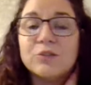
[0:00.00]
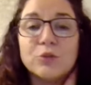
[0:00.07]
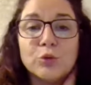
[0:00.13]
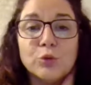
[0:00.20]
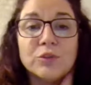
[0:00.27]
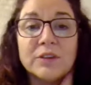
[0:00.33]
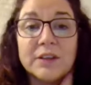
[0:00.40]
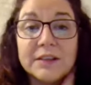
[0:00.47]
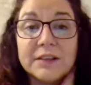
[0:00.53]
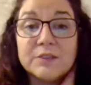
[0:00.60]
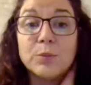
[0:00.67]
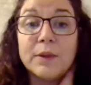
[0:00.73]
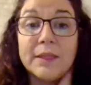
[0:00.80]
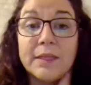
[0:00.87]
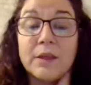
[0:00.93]
daughter is
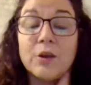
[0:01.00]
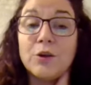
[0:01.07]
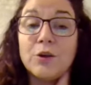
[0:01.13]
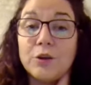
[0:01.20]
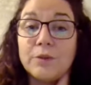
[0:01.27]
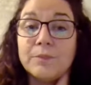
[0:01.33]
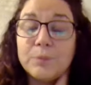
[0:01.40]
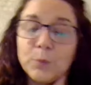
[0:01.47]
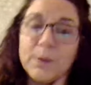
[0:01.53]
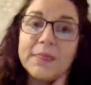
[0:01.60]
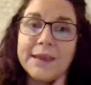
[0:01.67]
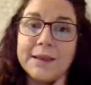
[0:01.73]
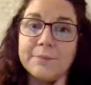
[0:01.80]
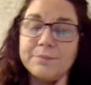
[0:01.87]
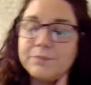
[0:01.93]
with
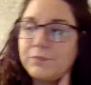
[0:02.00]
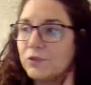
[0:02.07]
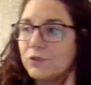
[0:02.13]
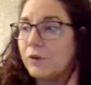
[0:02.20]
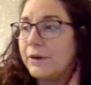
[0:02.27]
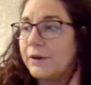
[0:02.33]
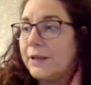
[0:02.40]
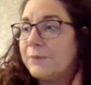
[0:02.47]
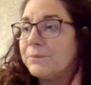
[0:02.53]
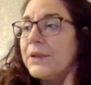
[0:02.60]
him. Sorry.